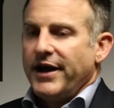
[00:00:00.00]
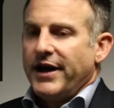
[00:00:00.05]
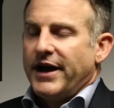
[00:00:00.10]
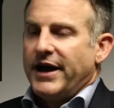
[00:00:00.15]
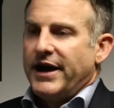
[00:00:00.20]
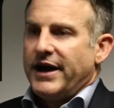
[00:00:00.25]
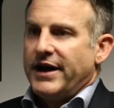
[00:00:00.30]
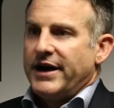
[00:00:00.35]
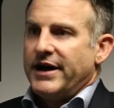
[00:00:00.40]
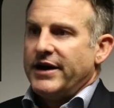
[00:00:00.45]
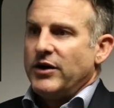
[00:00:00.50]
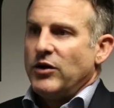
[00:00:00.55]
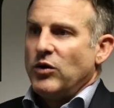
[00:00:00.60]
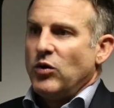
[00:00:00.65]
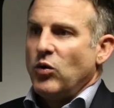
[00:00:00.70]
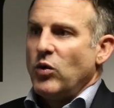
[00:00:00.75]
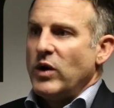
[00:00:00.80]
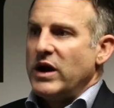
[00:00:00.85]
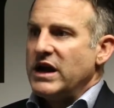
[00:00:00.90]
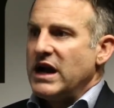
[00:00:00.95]

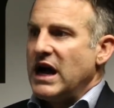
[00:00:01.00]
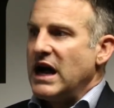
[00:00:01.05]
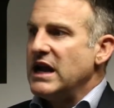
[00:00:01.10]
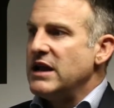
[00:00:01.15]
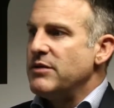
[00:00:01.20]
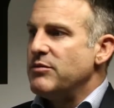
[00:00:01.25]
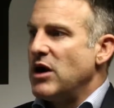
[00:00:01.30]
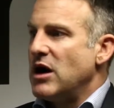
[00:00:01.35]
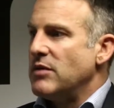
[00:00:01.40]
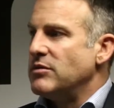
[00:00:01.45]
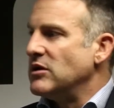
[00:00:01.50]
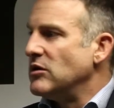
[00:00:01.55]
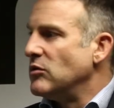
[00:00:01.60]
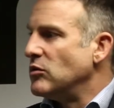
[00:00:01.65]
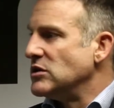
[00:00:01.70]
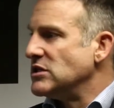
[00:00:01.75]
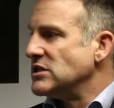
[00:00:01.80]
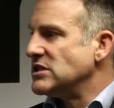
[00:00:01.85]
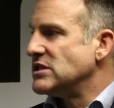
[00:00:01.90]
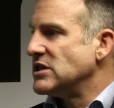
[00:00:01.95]
When Alibaba
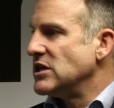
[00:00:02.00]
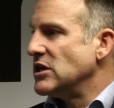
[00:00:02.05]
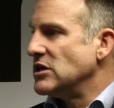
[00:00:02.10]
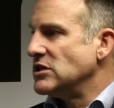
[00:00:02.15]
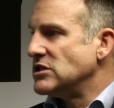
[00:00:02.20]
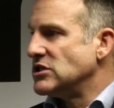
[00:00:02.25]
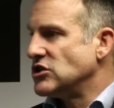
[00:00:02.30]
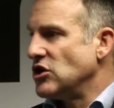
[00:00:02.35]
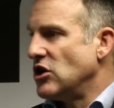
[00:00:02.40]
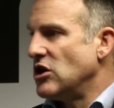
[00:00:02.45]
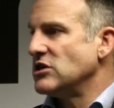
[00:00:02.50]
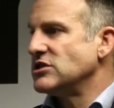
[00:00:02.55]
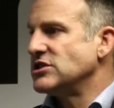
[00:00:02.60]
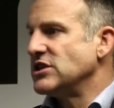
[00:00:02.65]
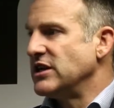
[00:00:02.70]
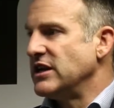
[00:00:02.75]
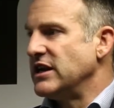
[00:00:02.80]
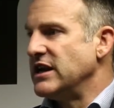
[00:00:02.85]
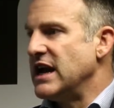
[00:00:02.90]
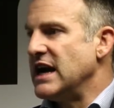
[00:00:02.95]
was started
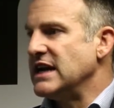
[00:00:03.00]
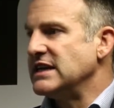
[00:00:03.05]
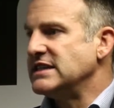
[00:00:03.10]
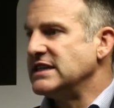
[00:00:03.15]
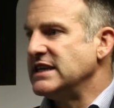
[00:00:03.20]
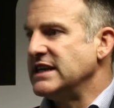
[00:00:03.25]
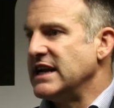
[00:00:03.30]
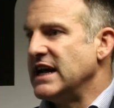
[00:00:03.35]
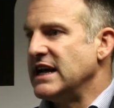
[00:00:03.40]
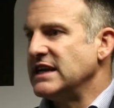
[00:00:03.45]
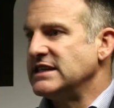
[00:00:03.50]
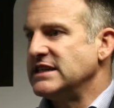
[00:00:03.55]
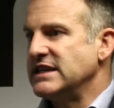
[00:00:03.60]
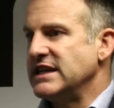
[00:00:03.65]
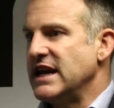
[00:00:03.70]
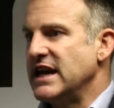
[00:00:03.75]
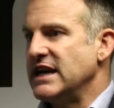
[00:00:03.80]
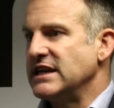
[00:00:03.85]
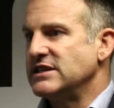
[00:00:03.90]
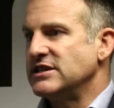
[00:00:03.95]
in
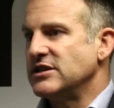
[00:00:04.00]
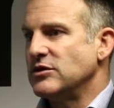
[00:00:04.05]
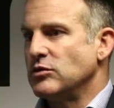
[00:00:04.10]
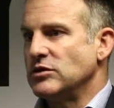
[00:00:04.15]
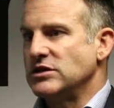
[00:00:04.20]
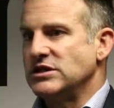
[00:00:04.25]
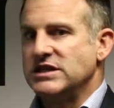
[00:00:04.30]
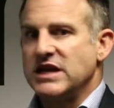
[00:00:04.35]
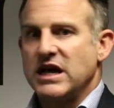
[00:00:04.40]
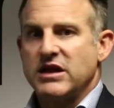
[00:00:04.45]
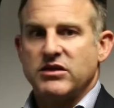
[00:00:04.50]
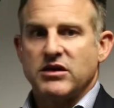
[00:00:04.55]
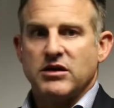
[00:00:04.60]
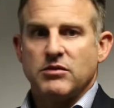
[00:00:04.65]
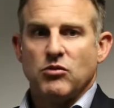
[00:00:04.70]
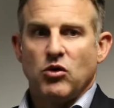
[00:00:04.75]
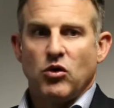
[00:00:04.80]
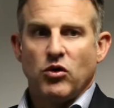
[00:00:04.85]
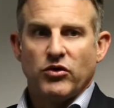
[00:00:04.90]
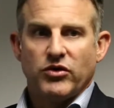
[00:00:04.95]
1998, it was nothing
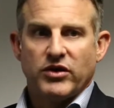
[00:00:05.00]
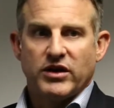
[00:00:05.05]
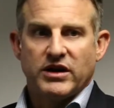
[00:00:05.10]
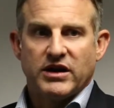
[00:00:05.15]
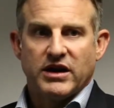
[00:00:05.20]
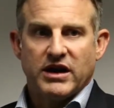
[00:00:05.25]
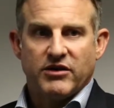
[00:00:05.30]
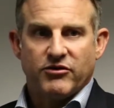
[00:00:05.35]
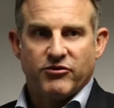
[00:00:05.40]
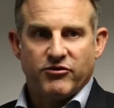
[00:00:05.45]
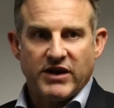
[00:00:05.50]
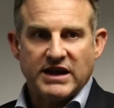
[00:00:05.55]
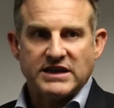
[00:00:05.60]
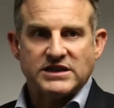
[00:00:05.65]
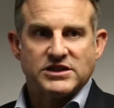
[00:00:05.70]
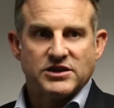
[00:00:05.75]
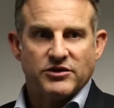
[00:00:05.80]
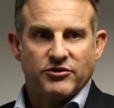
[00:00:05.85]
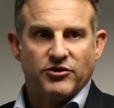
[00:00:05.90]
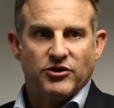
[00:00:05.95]
more than a
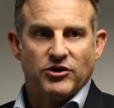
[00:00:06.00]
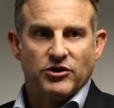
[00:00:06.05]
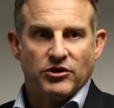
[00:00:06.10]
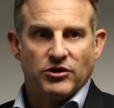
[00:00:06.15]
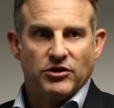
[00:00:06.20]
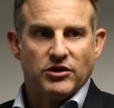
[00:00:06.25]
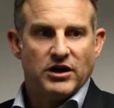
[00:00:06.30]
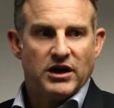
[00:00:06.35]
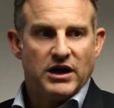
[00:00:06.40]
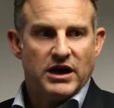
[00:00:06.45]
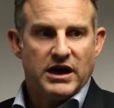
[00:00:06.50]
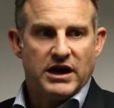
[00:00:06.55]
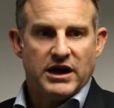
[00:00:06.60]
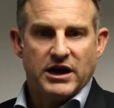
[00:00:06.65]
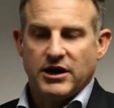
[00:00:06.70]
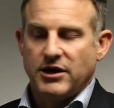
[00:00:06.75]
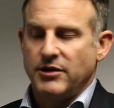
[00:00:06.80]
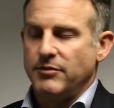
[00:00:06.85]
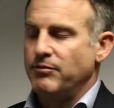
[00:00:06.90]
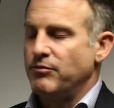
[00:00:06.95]
fanciful
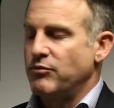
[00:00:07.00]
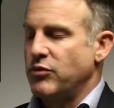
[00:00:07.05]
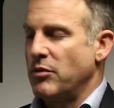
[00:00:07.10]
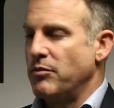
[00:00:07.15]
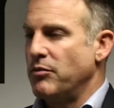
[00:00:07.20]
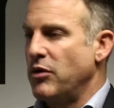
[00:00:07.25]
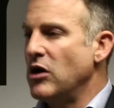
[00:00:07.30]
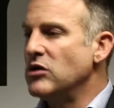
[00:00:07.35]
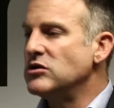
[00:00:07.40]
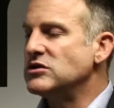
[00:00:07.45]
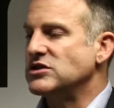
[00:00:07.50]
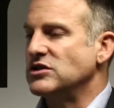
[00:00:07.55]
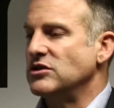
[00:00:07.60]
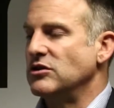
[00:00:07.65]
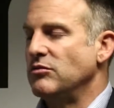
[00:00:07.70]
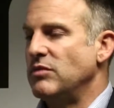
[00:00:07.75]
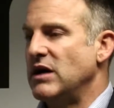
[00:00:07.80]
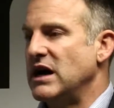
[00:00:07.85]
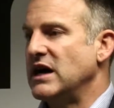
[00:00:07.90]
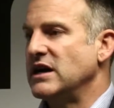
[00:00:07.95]
proposal
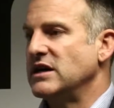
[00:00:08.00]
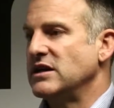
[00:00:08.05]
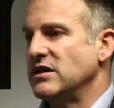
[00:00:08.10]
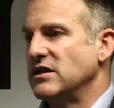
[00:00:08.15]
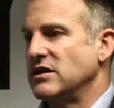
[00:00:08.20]
by